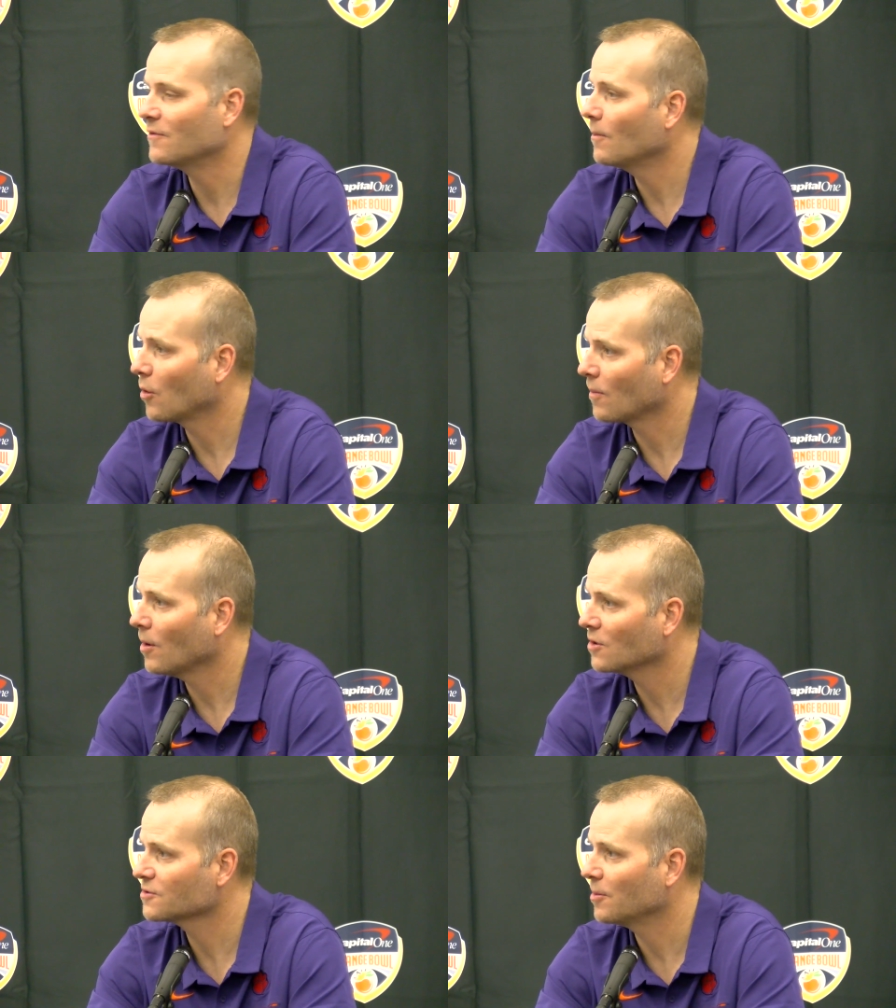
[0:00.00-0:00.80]
even more
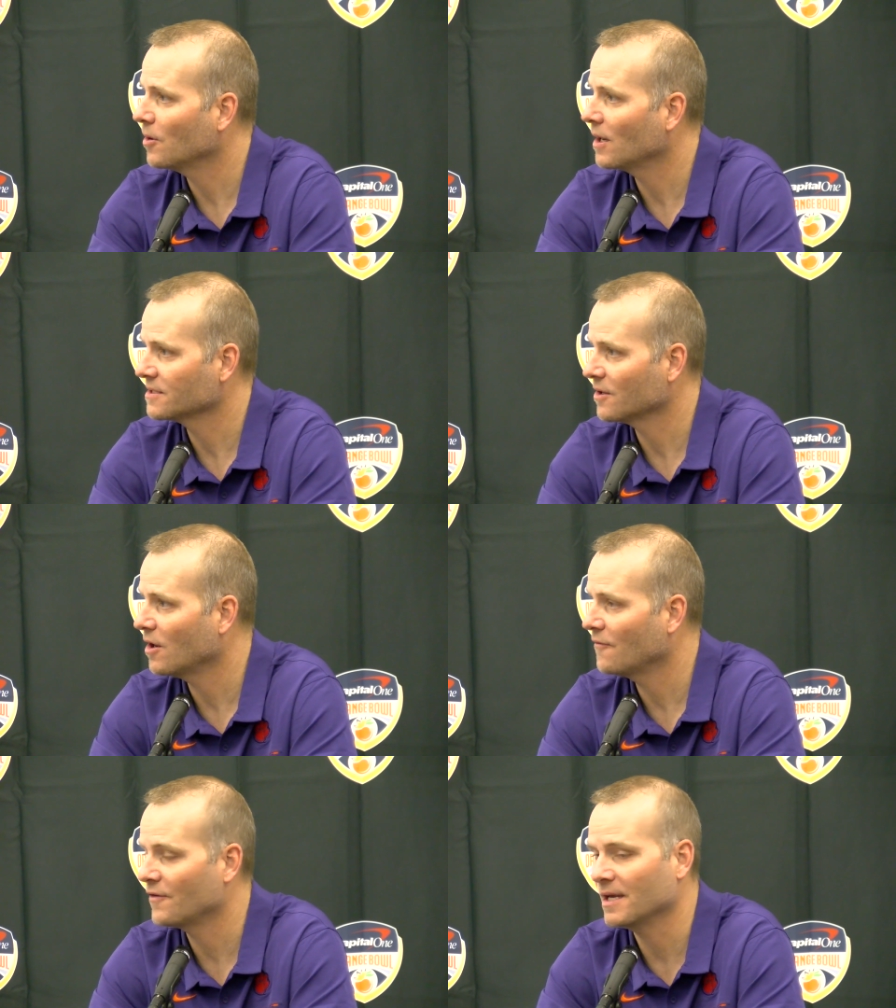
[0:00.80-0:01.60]
multiple as an
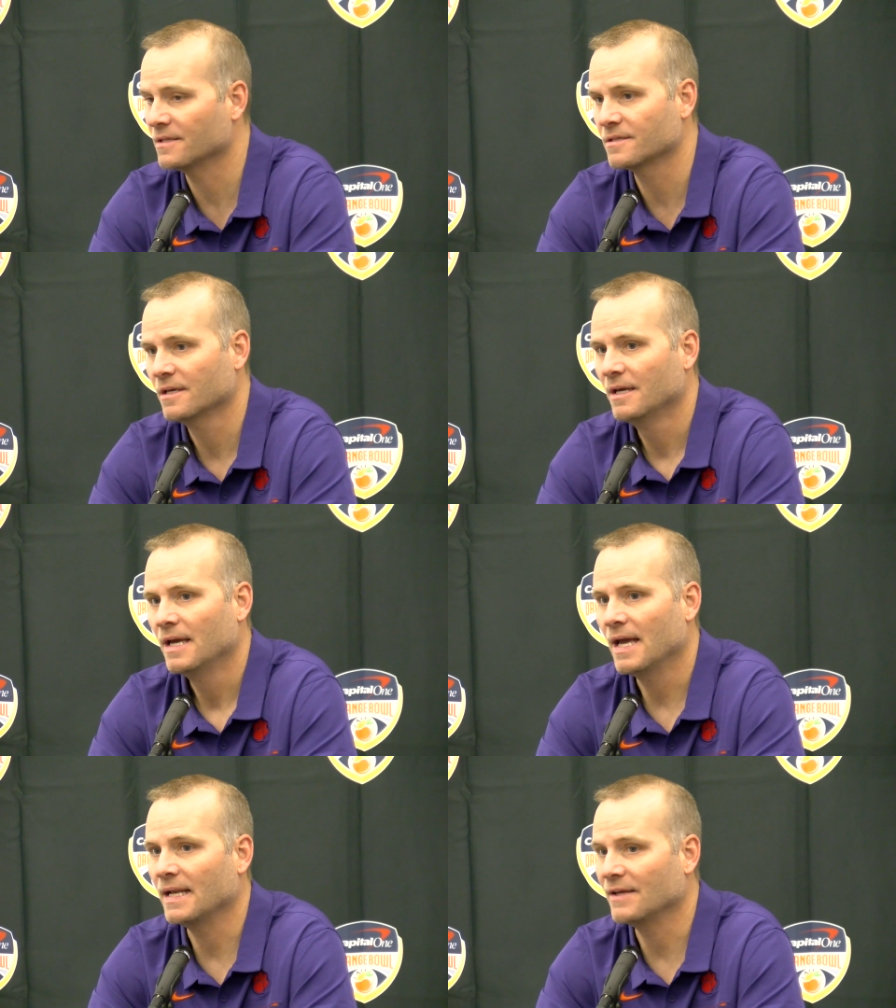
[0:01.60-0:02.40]
offense
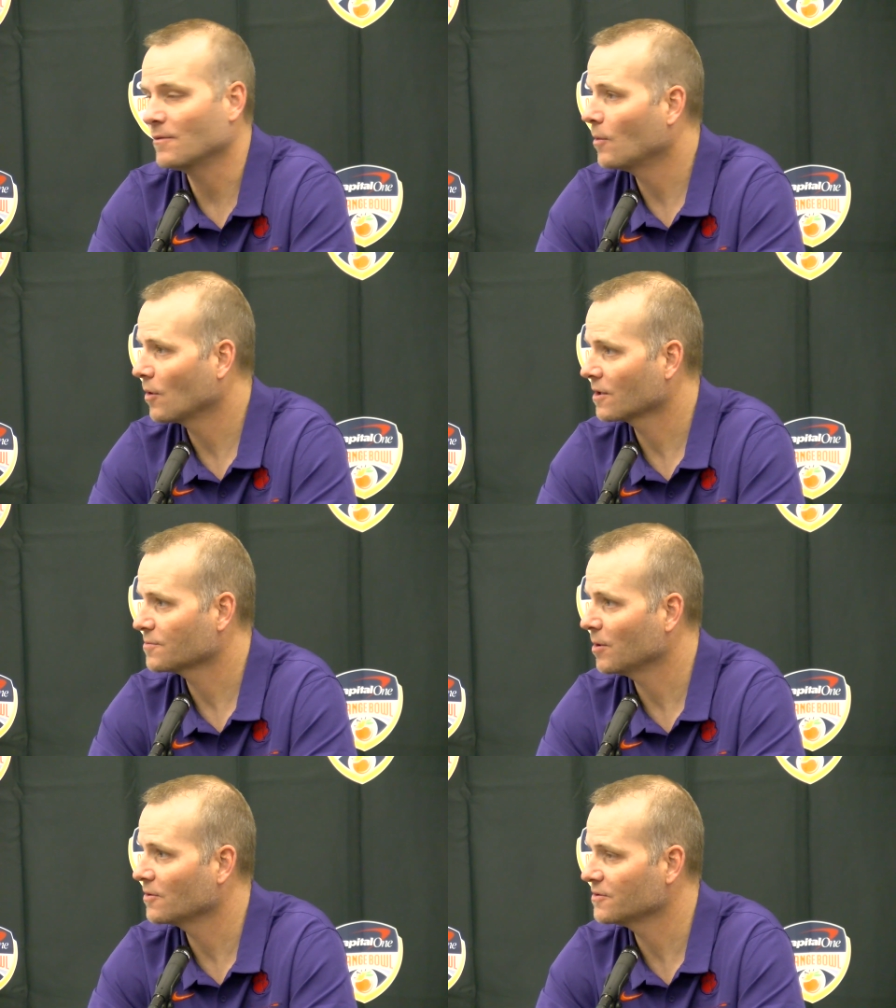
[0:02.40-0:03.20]
and even more
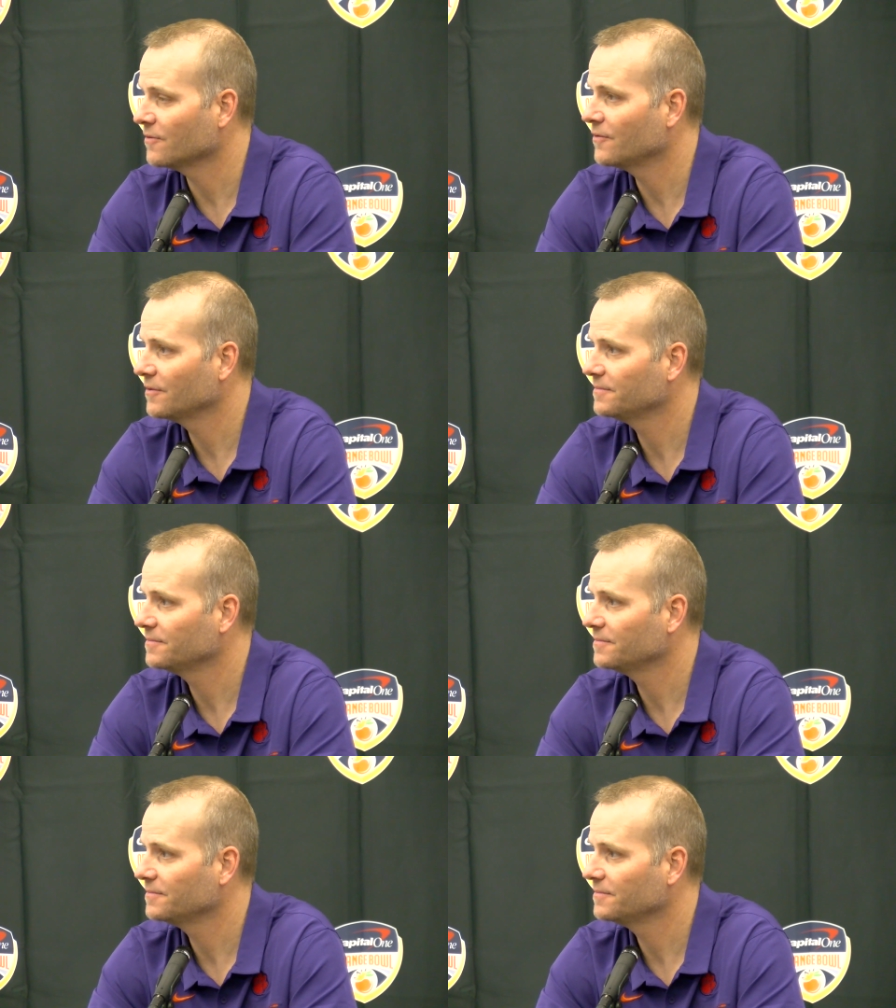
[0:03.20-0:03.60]
explosive.